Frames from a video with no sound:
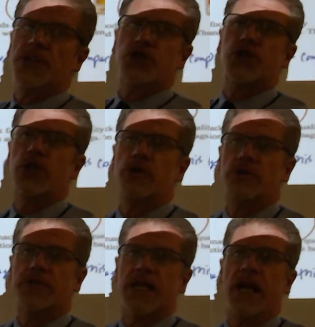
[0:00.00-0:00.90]
the
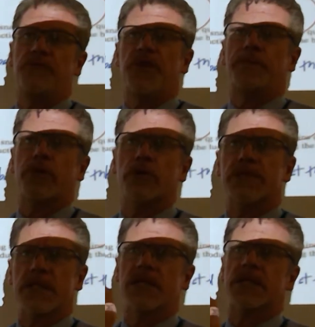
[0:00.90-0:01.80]
shoes of the
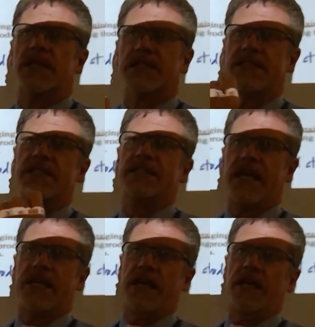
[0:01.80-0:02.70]
person collecting
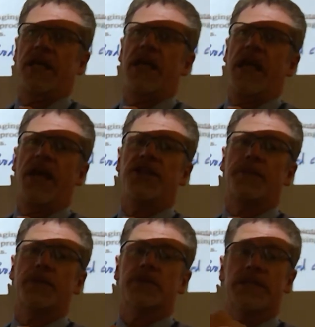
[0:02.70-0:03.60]
data and
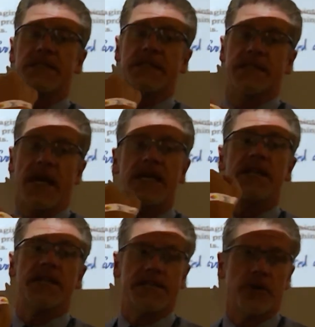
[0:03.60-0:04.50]
the person
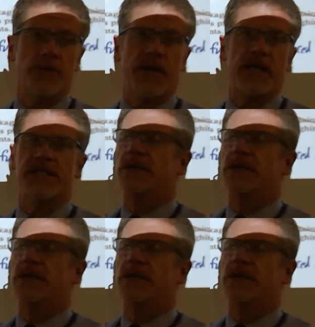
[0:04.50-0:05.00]
designing the survey and